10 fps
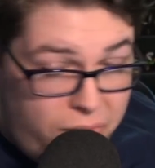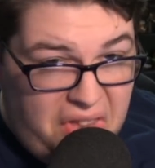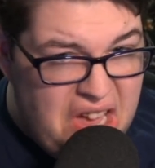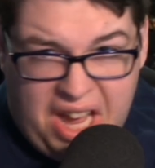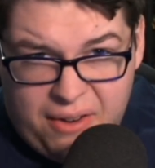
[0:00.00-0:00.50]

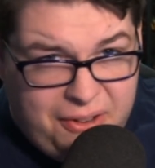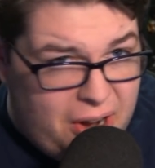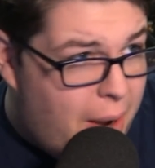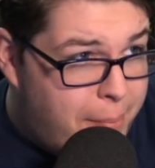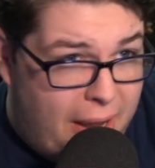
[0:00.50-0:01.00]
Got to
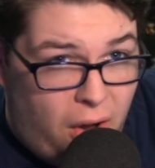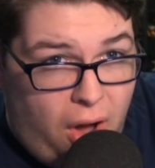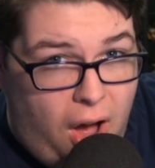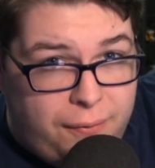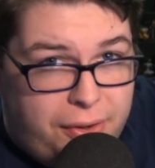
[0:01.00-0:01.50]
figure out my
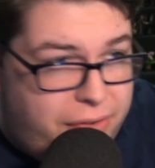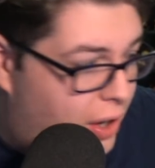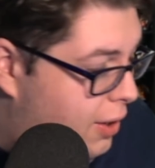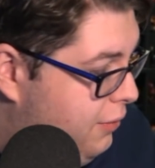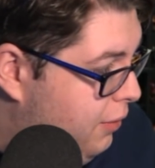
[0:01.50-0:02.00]
office
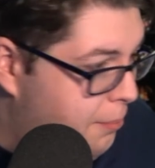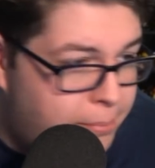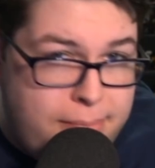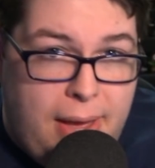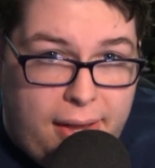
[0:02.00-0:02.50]
here. It's a
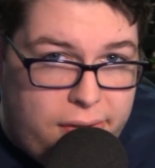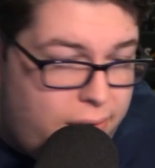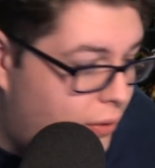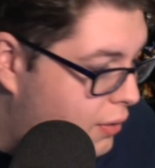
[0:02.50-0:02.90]
mess.